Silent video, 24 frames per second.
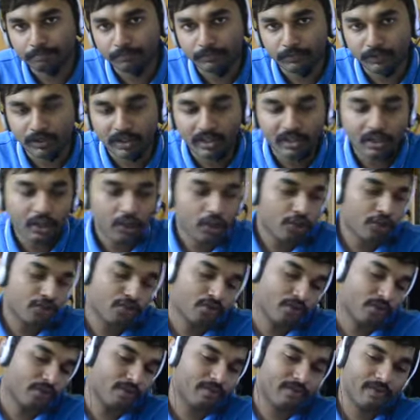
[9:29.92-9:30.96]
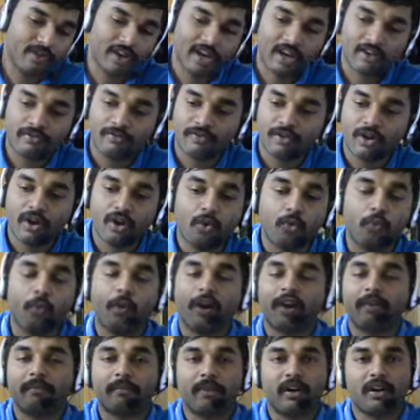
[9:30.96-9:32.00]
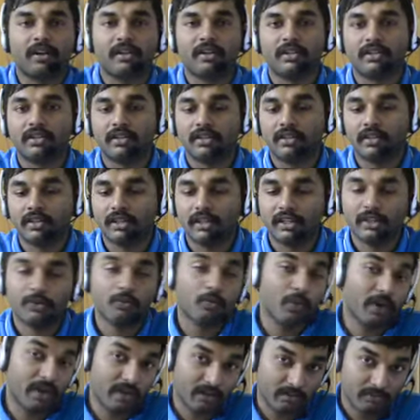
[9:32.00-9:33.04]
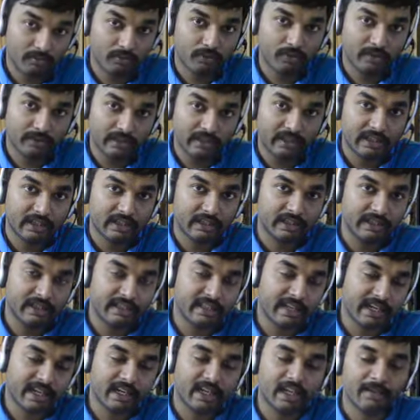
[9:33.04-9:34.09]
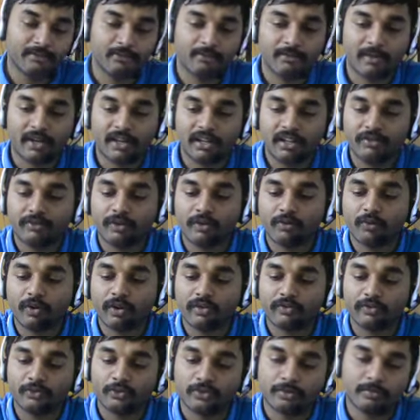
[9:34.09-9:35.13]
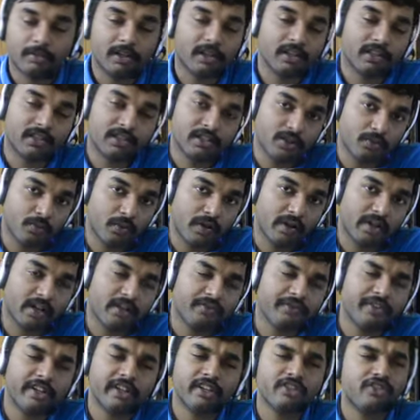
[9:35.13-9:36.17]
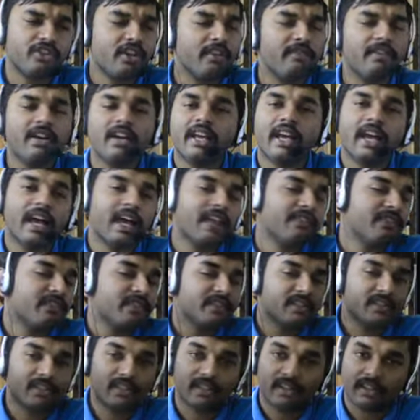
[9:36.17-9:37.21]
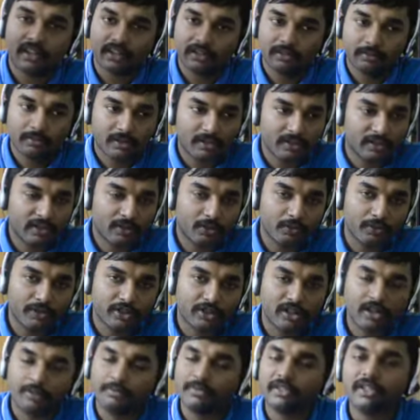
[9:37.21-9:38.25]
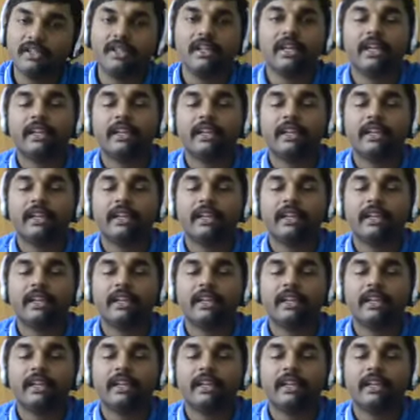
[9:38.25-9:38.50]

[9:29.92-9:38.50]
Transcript: Okay, so if you have one particle, the second type of particle, if you have one of those particles in one energy level, and there's another particle which comes in,